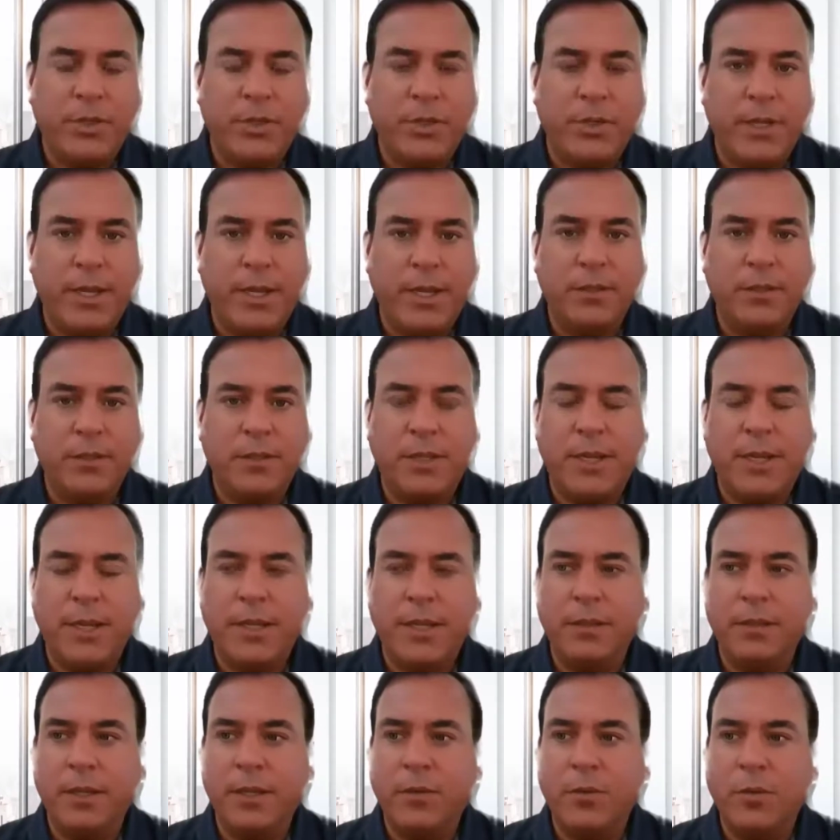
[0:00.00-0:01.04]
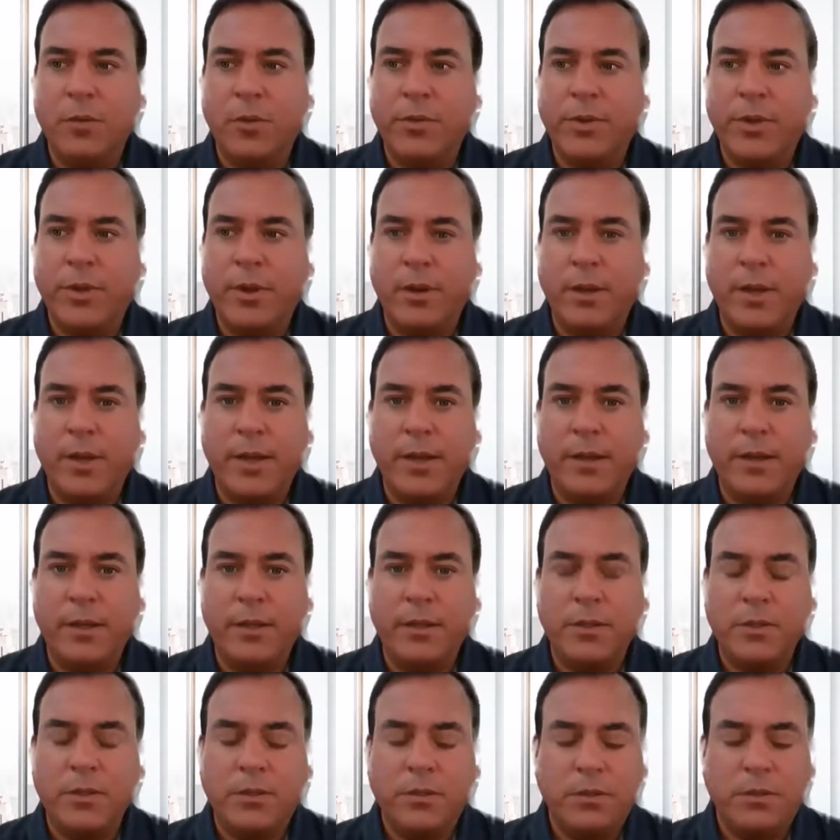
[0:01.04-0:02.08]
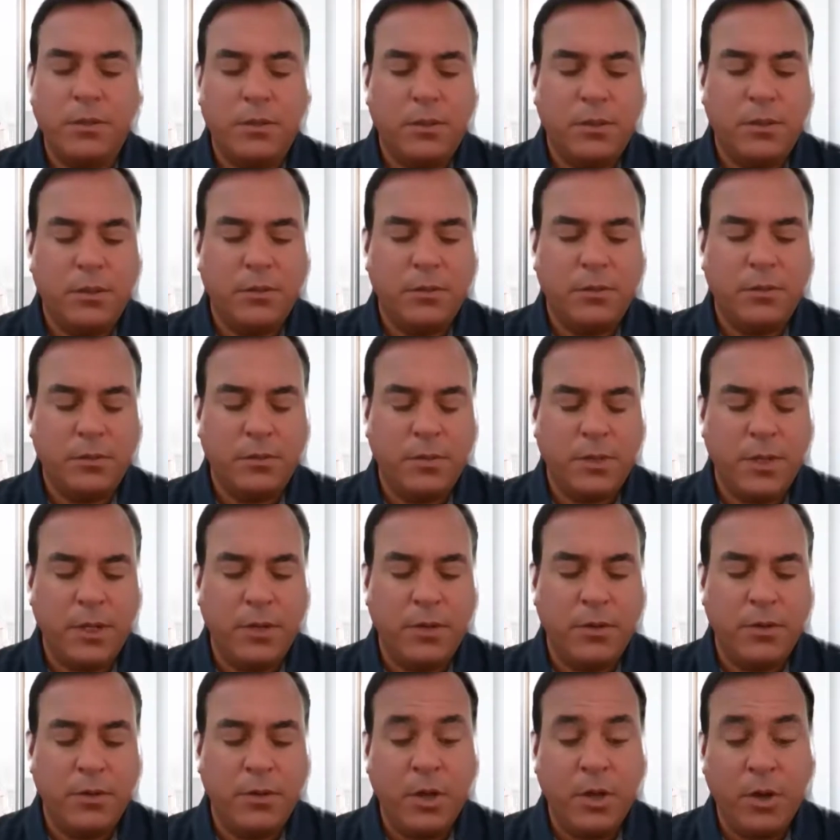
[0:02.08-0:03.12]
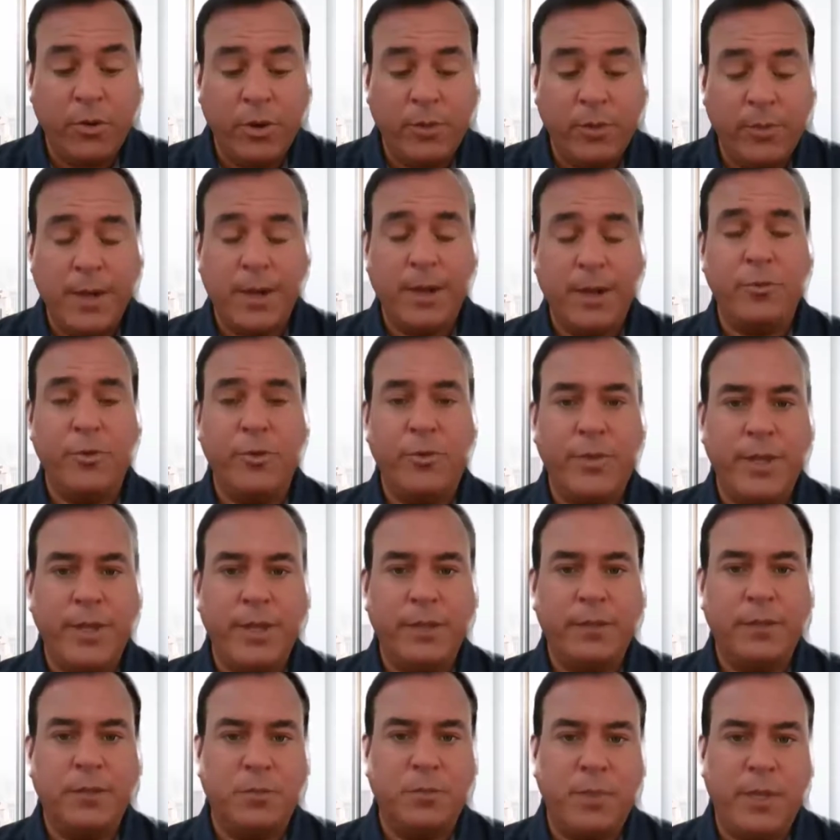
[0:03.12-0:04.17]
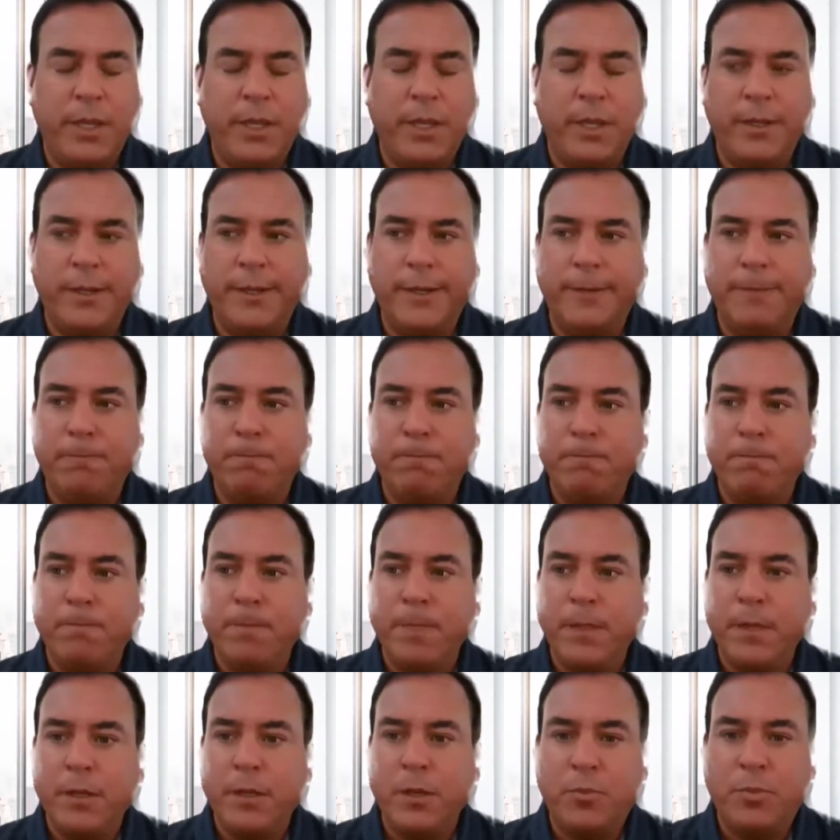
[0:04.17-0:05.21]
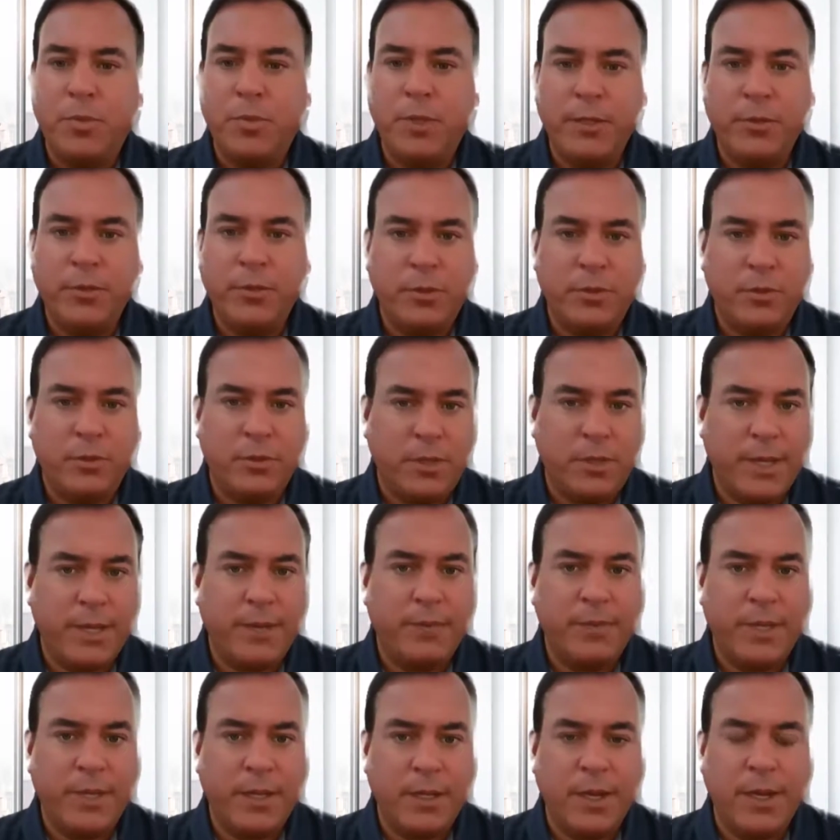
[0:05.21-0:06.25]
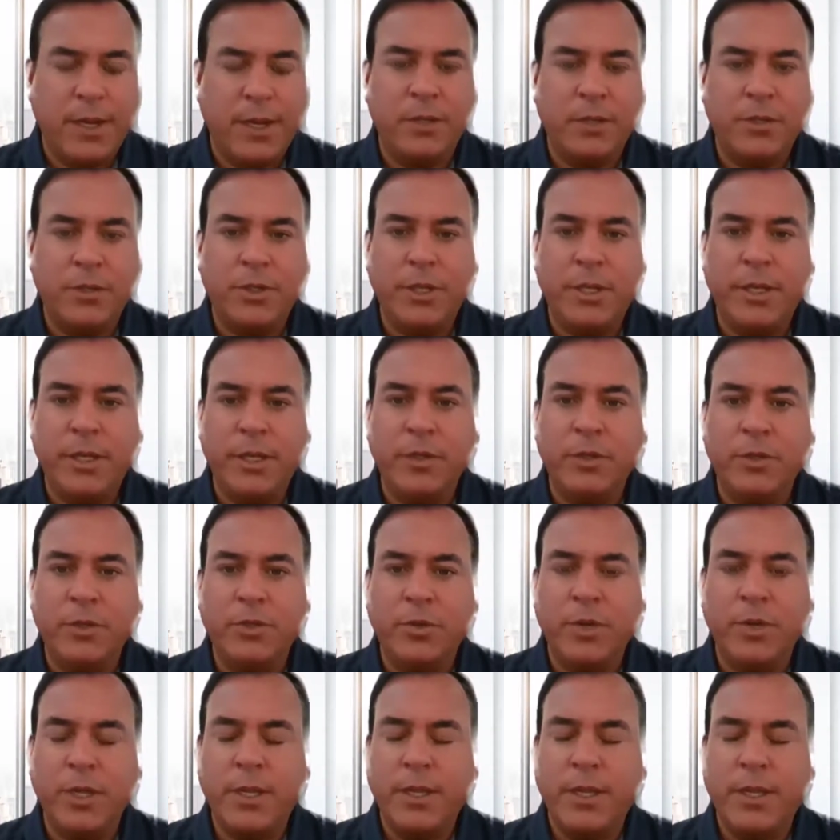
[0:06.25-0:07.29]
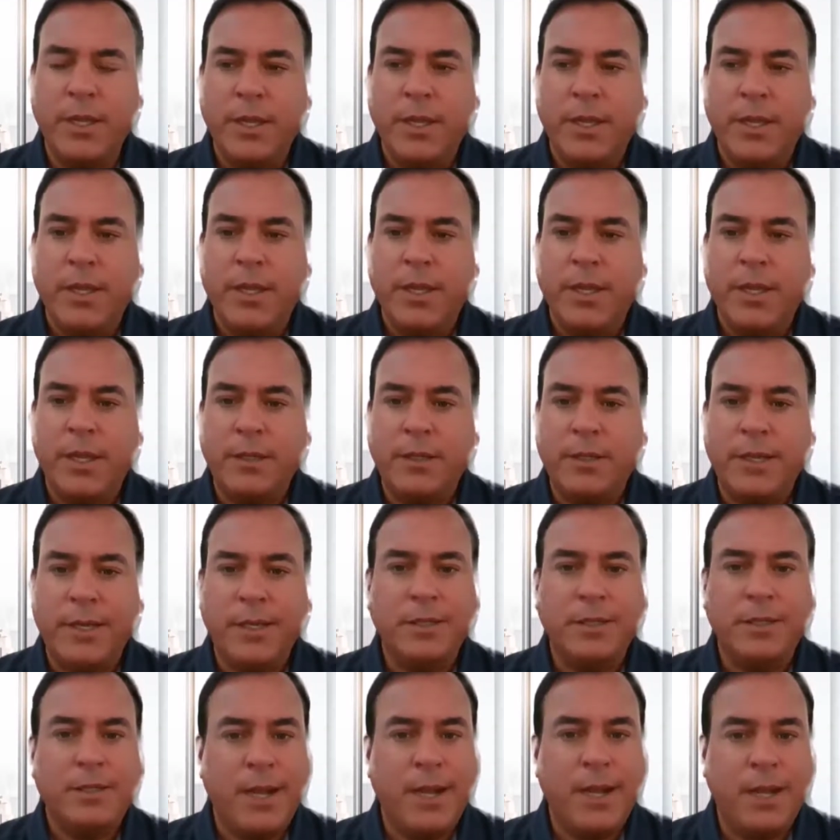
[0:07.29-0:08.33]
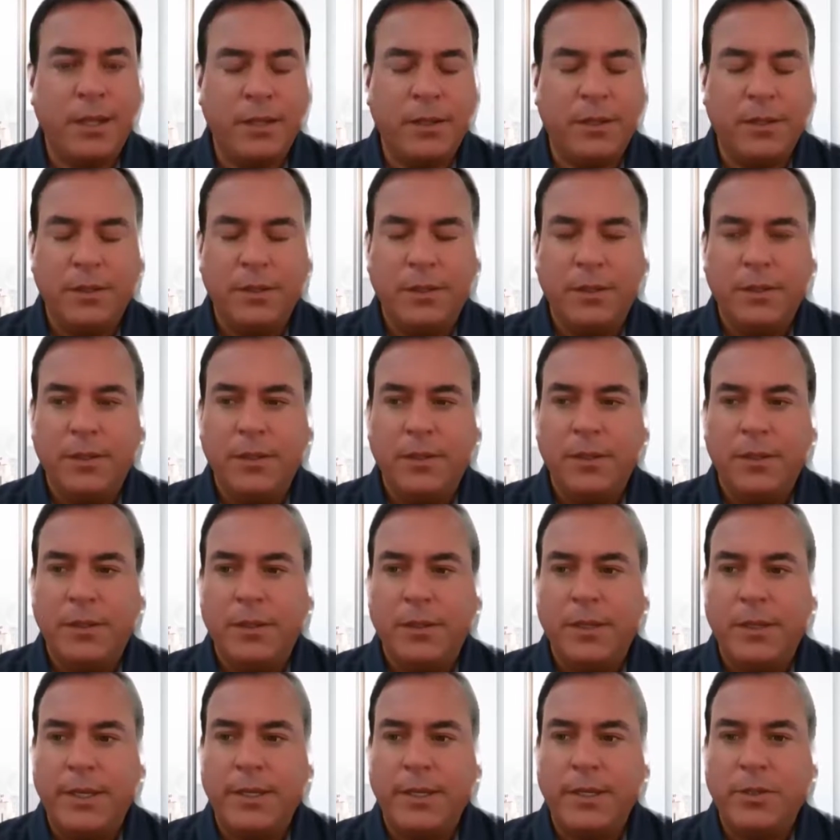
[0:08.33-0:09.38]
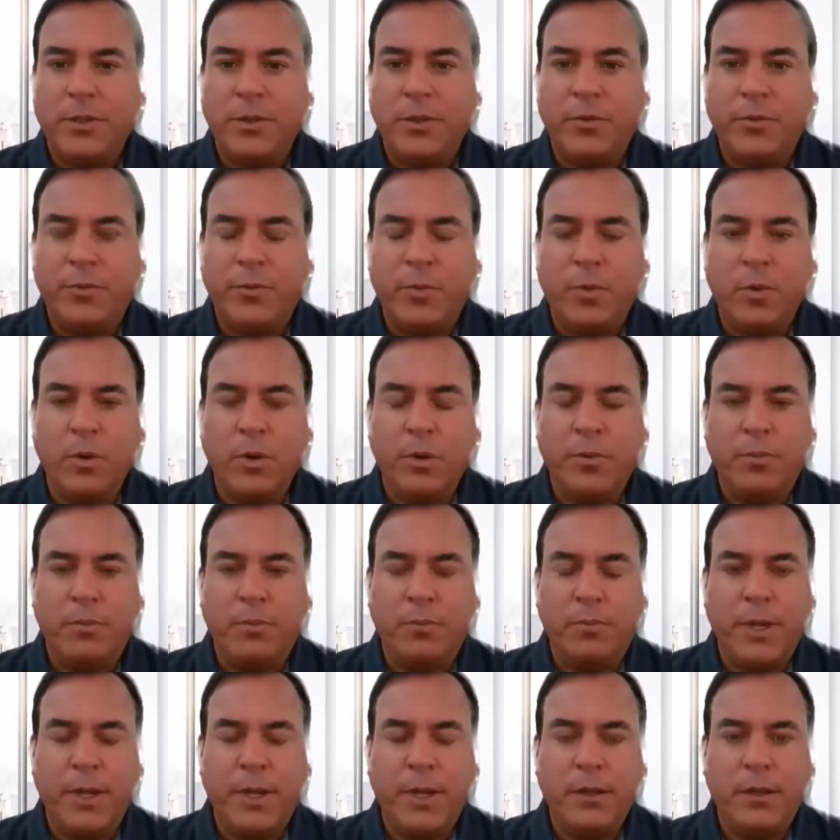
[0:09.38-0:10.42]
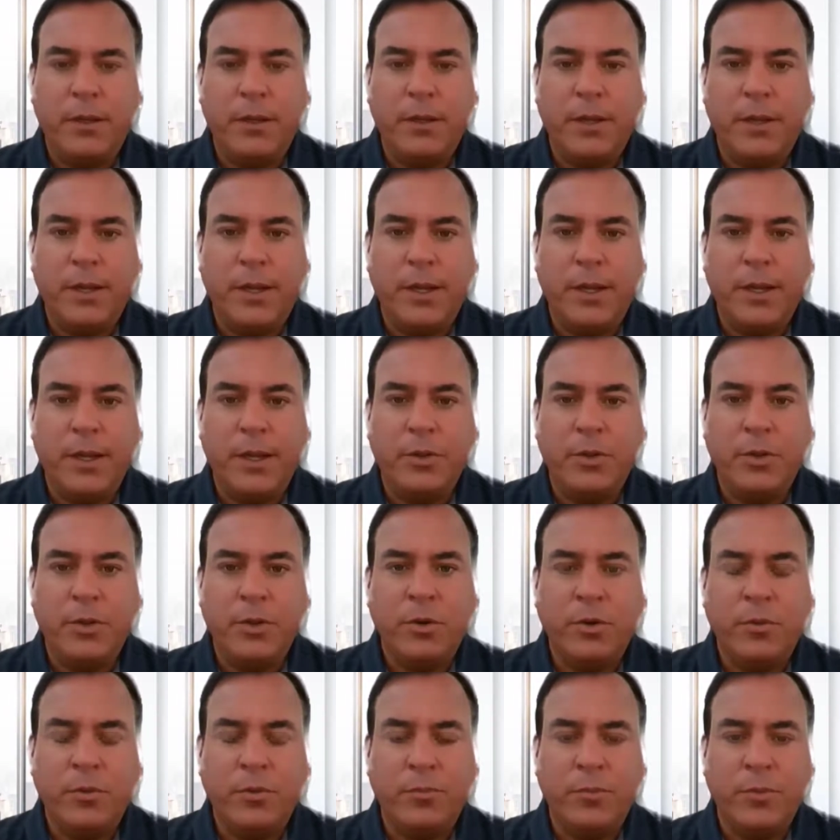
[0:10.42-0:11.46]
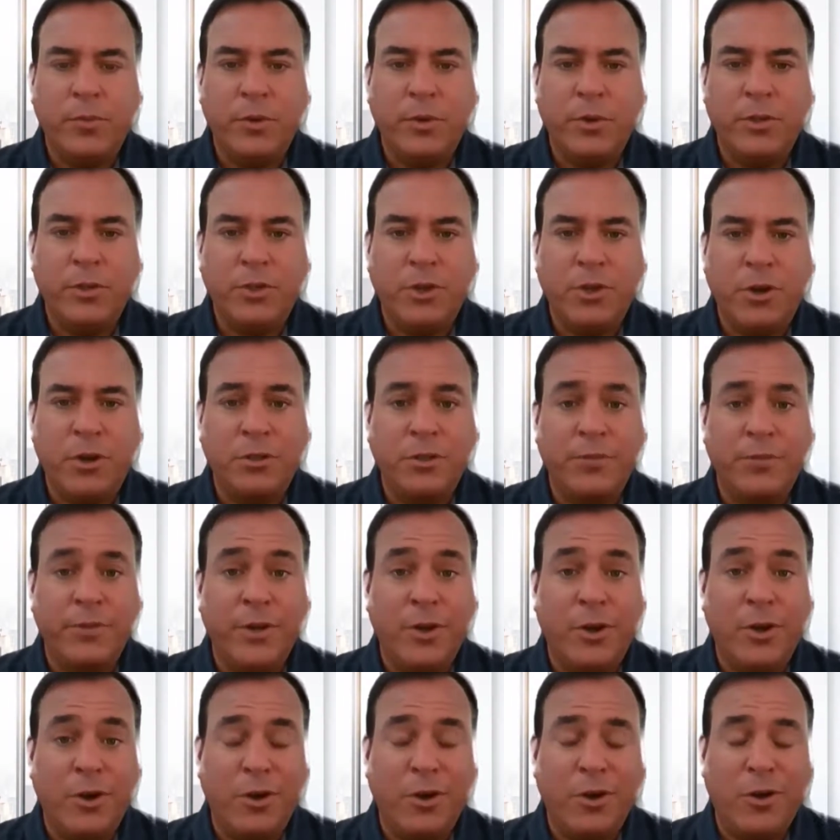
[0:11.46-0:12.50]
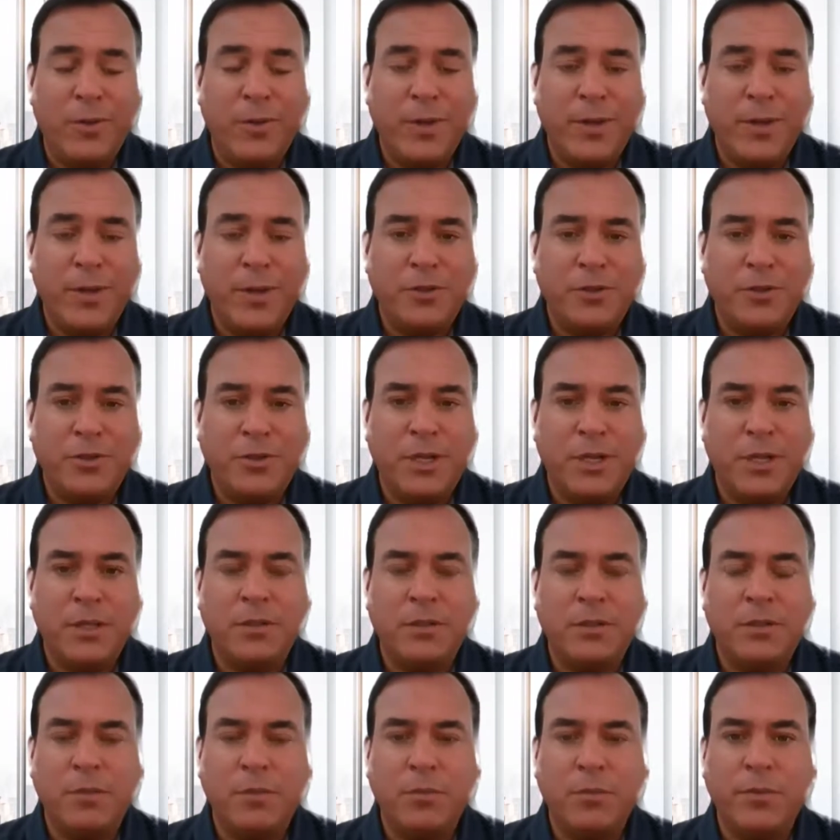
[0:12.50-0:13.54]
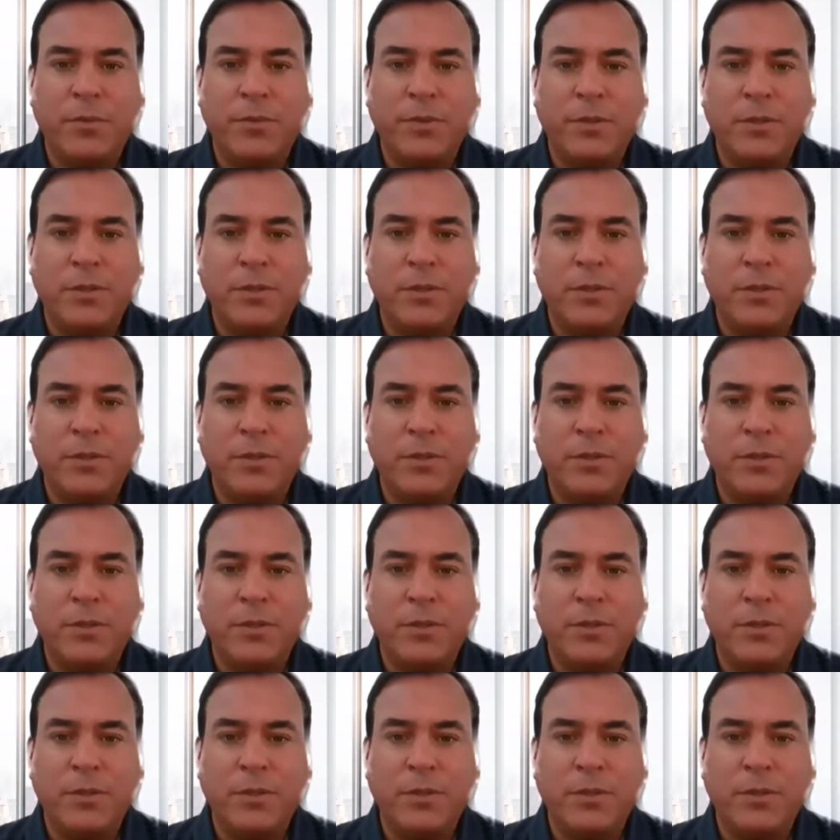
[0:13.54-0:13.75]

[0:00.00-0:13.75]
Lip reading: today saying that North Carolina is known, among other things, as being a place where there's a lot of technology industry and tech talent and so forth. But you're in charge of it all. Why don't you tell us some